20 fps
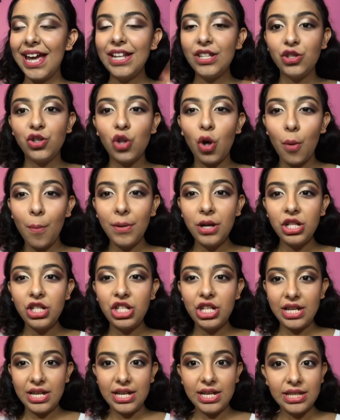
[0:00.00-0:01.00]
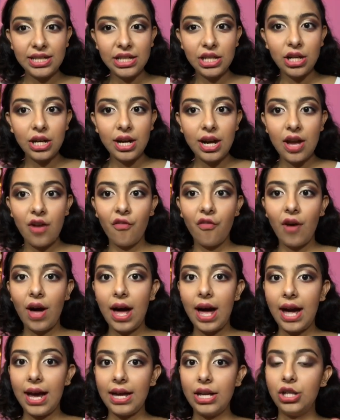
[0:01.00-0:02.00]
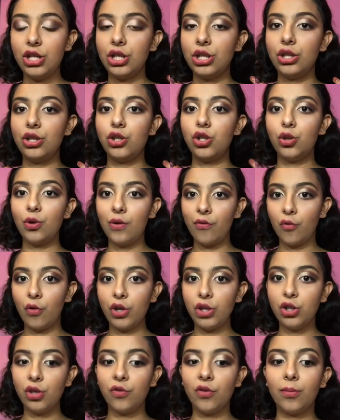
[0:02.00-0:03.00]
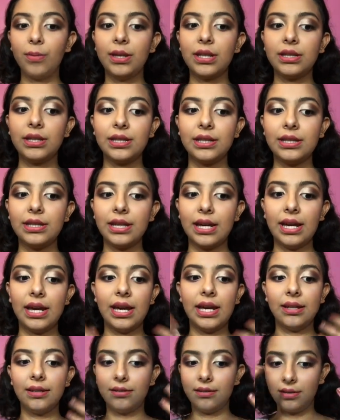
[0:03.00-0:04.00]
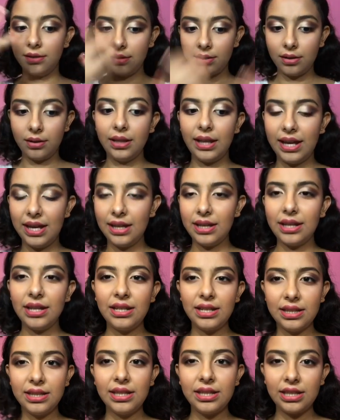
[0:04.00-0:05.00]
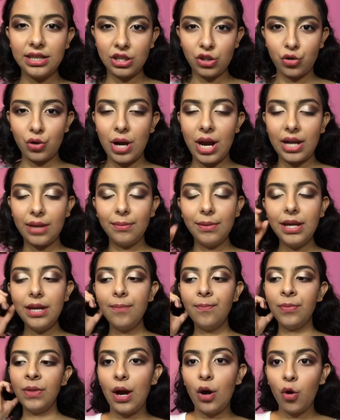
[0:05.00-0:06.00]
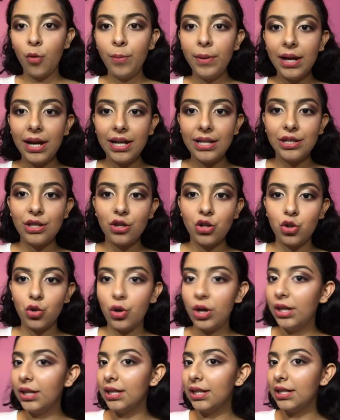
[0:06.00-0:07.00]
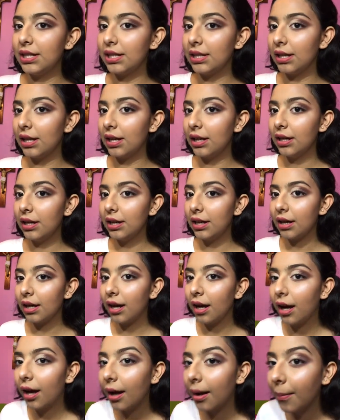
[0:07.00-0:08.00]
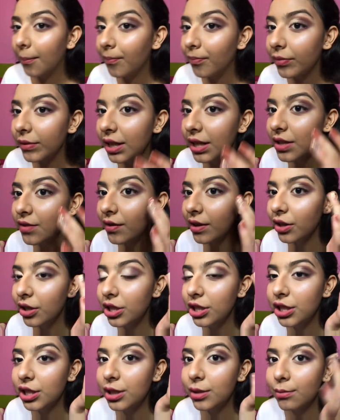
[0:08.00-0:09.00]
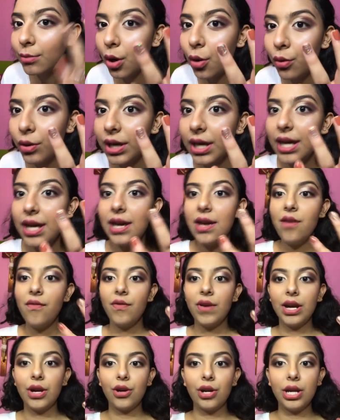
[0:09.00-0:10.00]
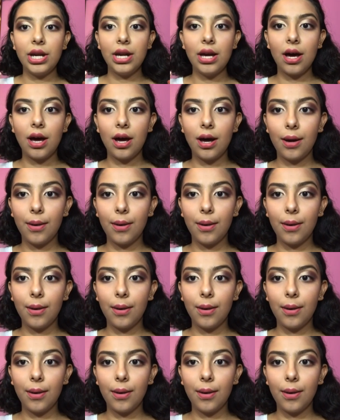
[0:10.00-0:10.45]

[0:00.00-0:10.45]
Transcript: It's so much easier if I just do a voiceover because it's like it doesn't distract me. I hope you guys enjoyed this look. It's very smoky, very